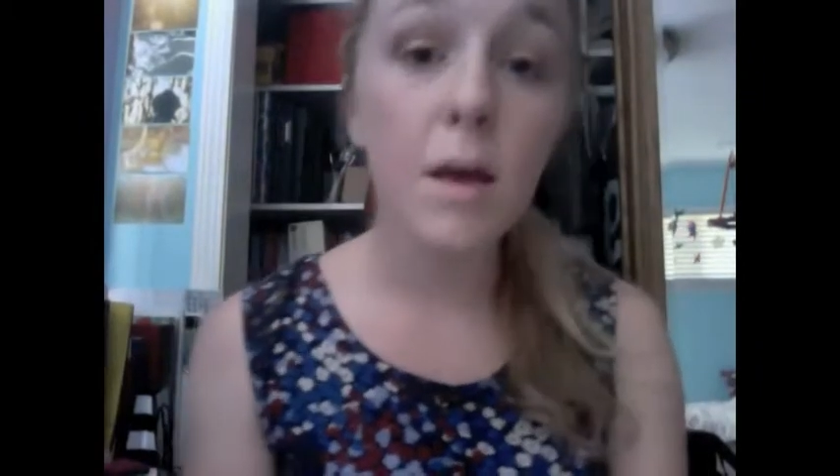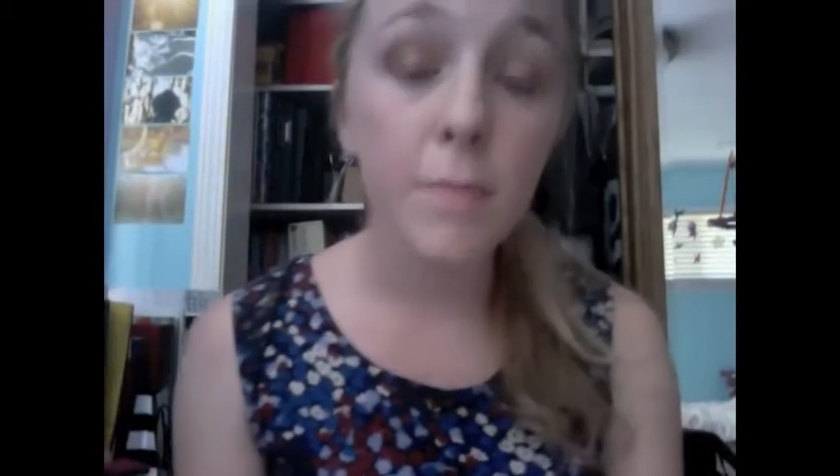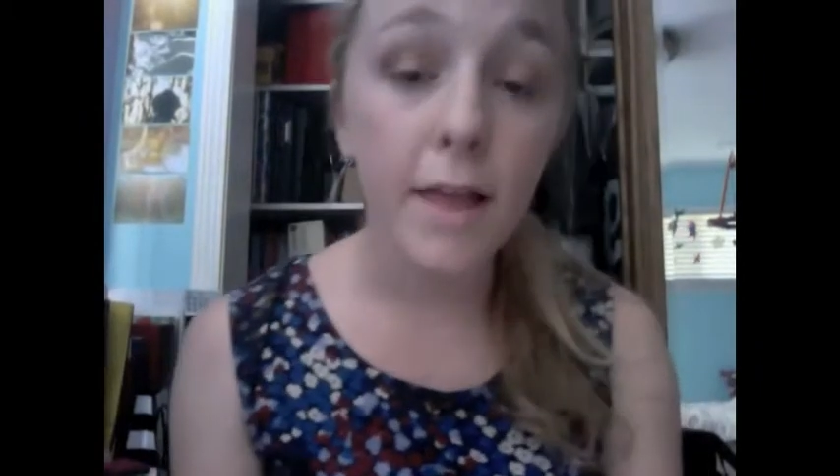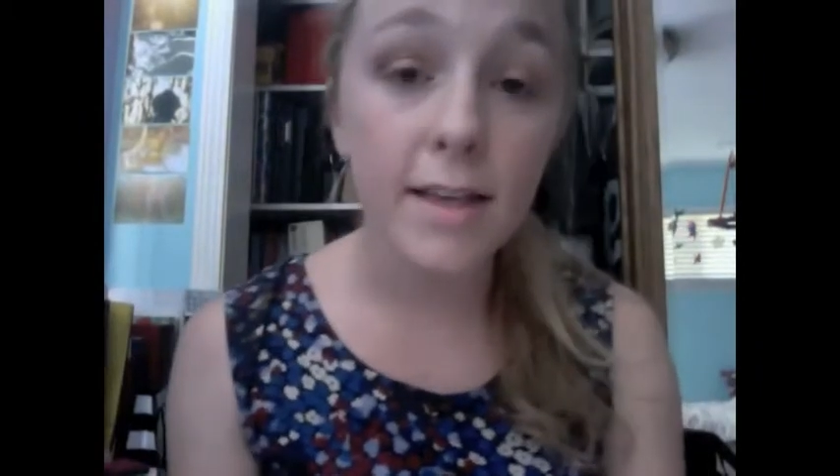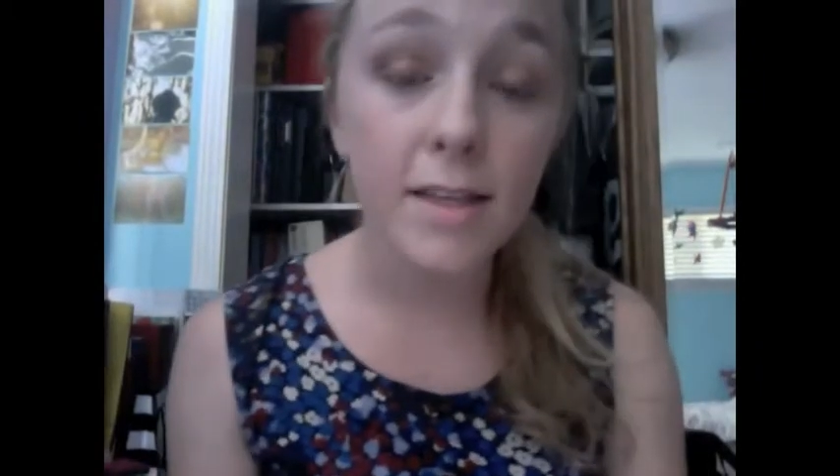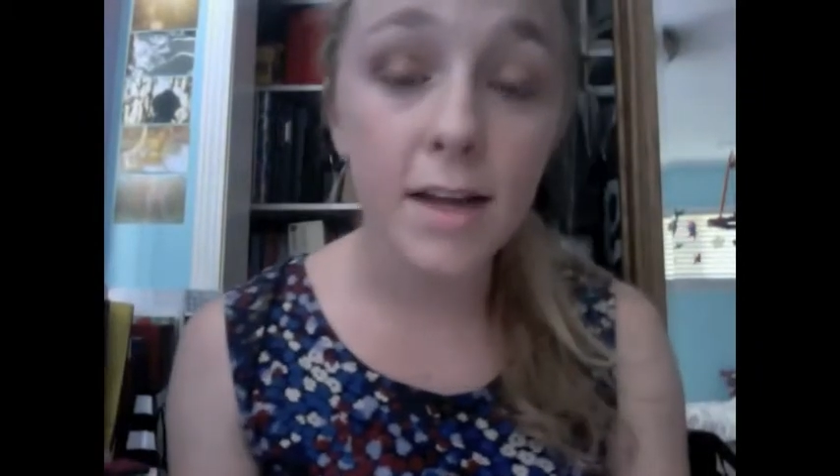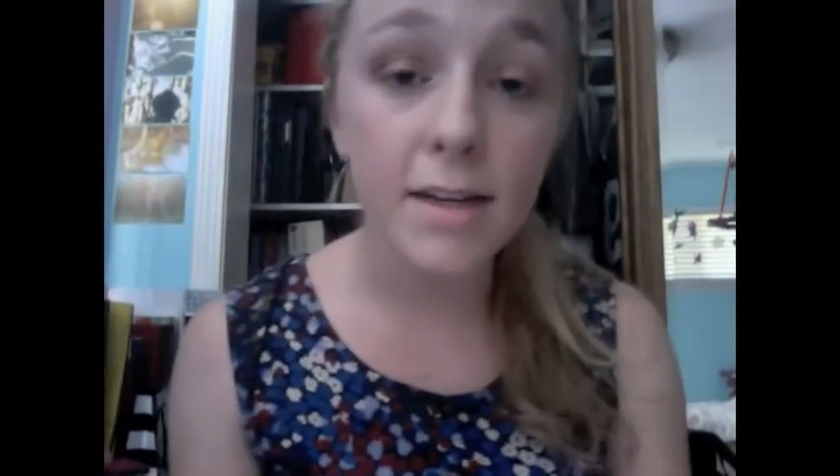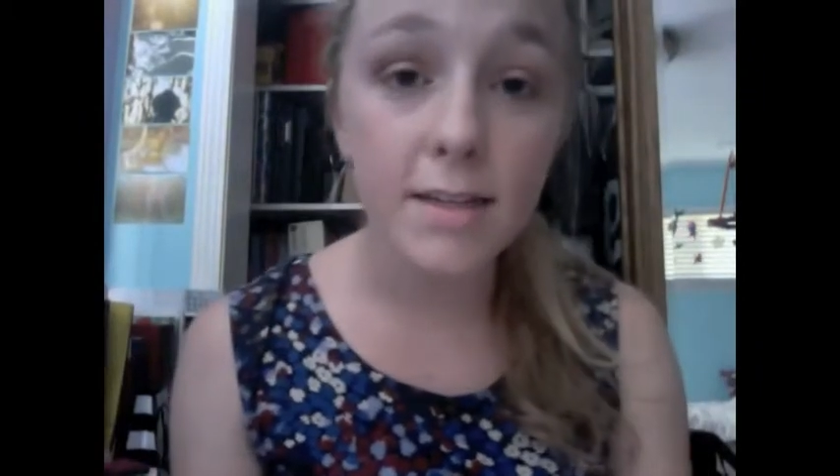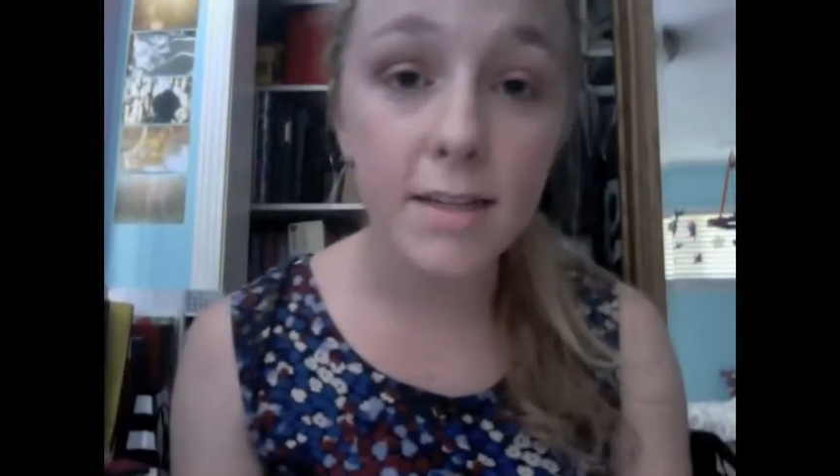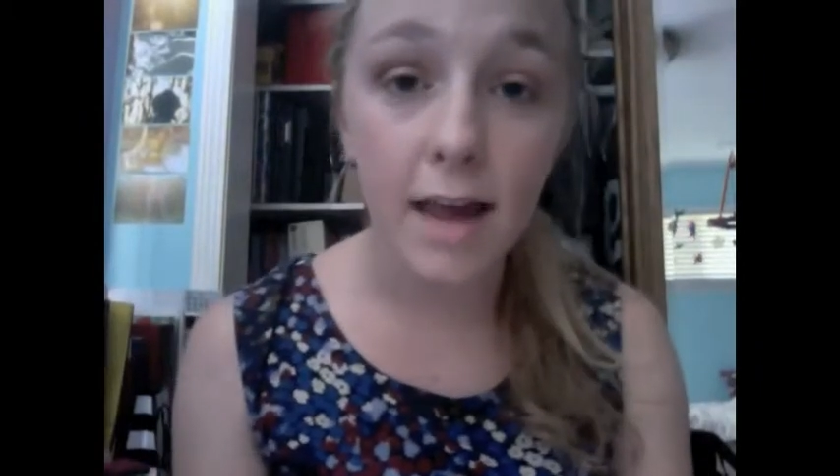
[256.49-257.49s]
Blake's line
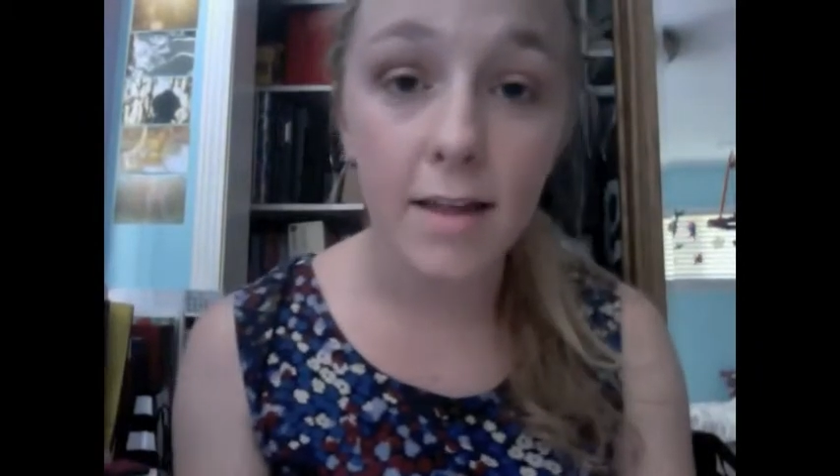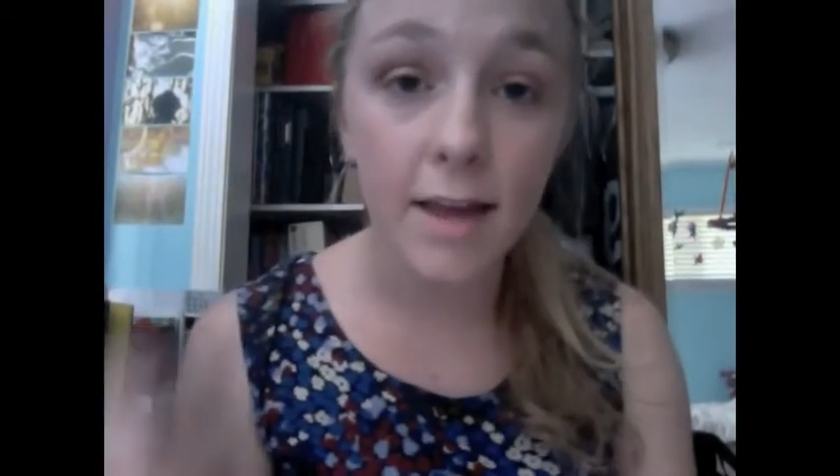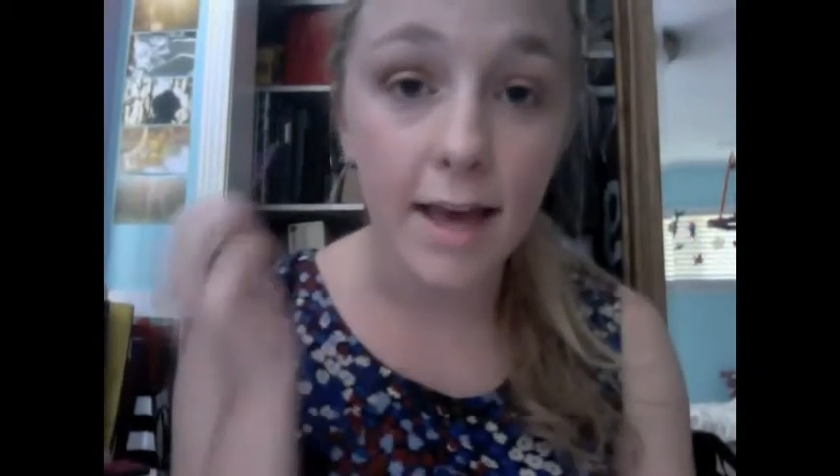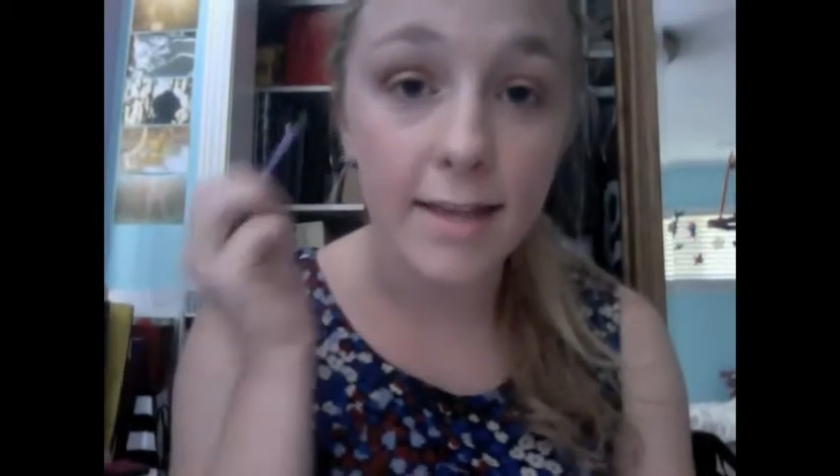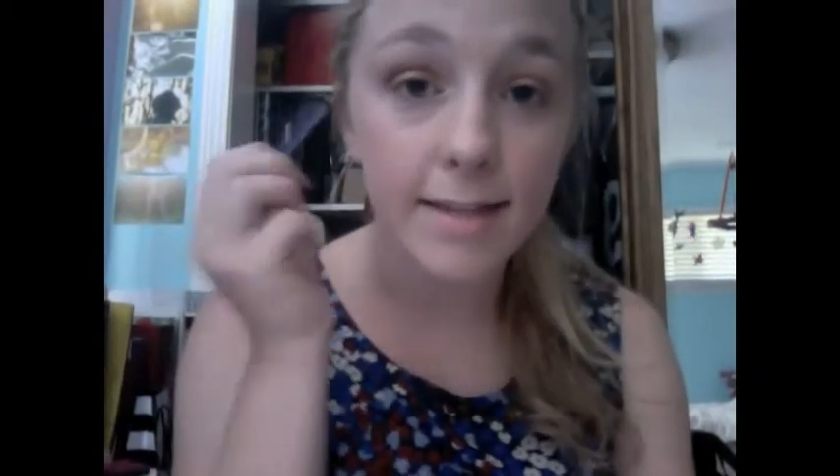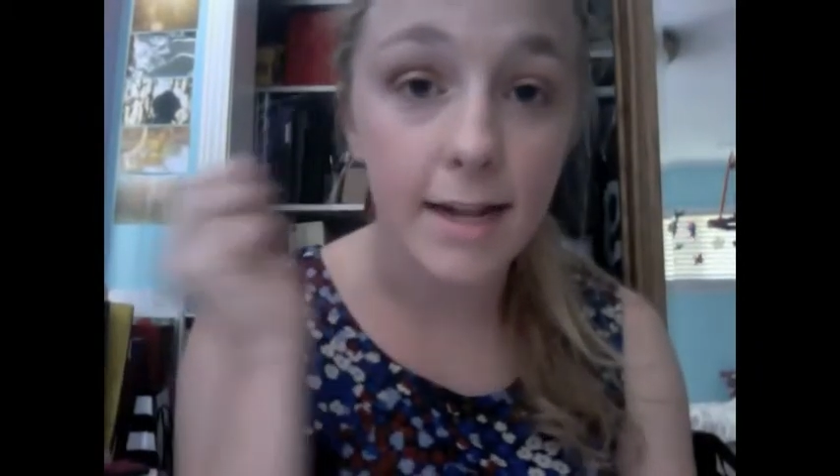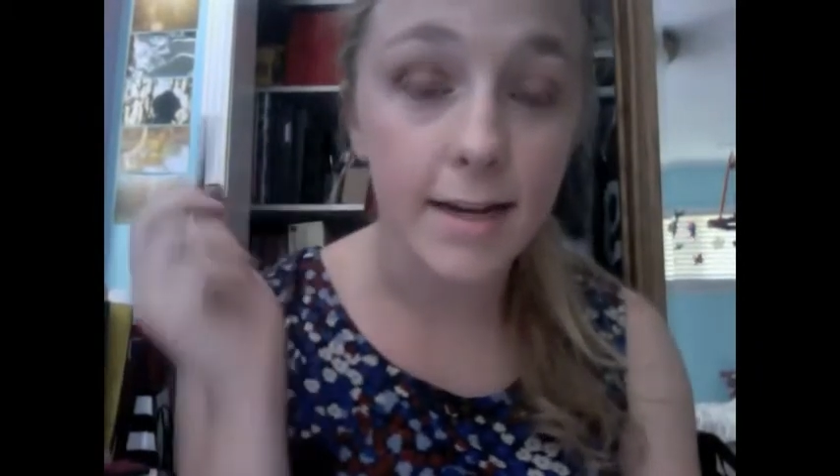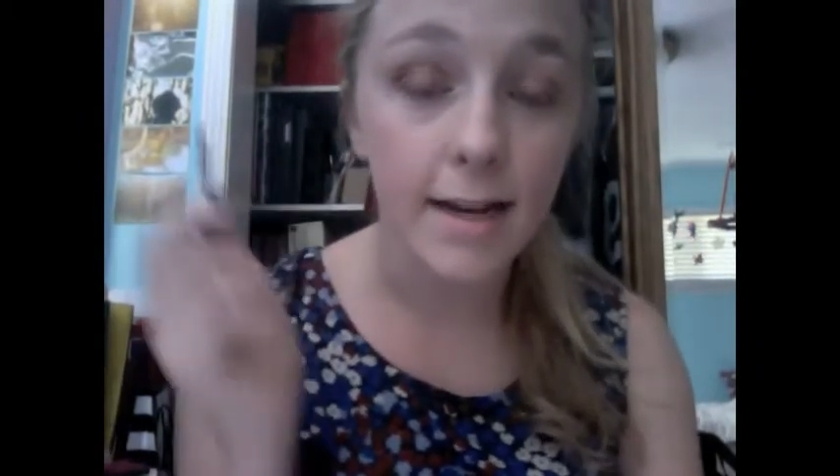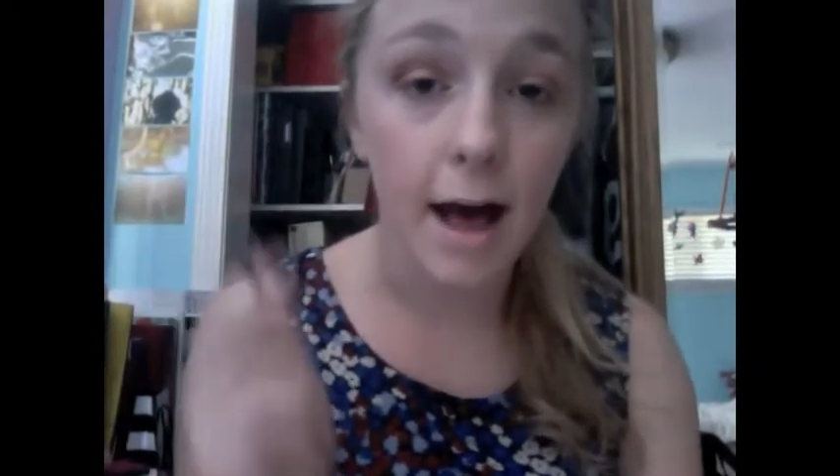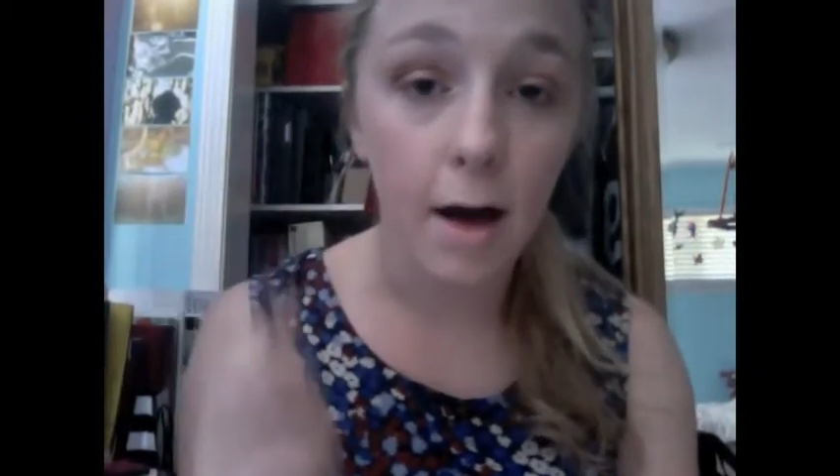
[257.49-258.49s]
is slightly
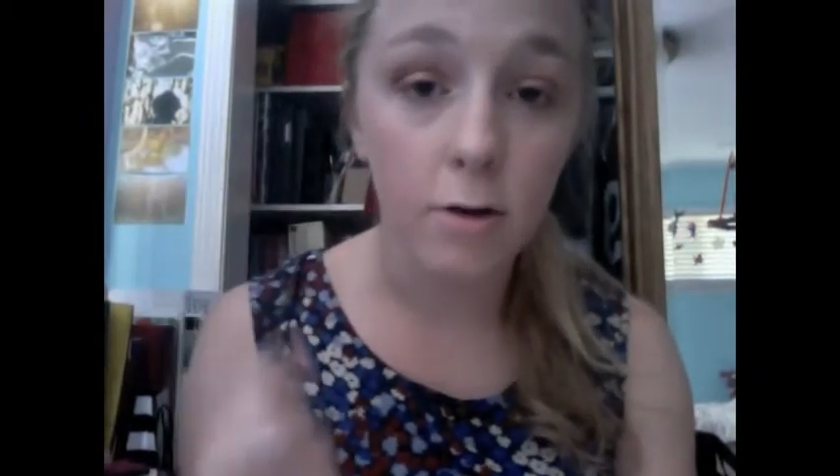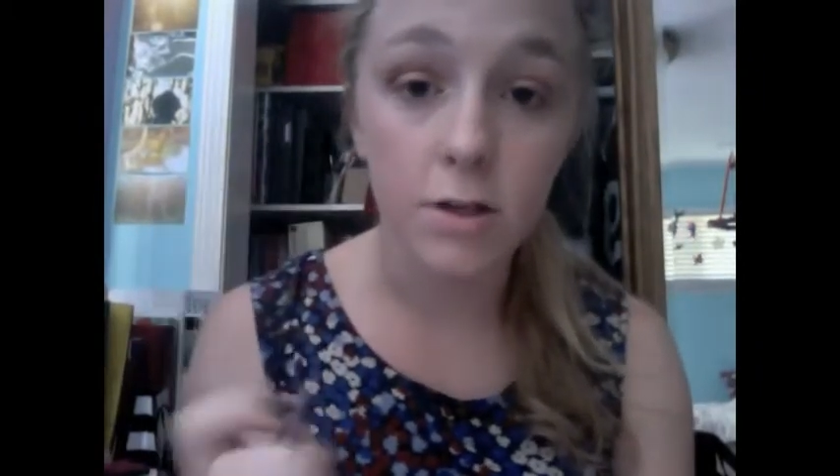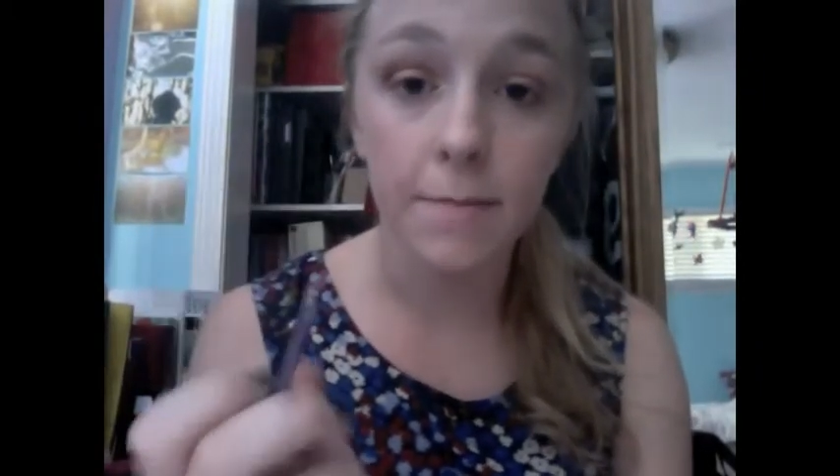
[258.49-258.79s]
extended out,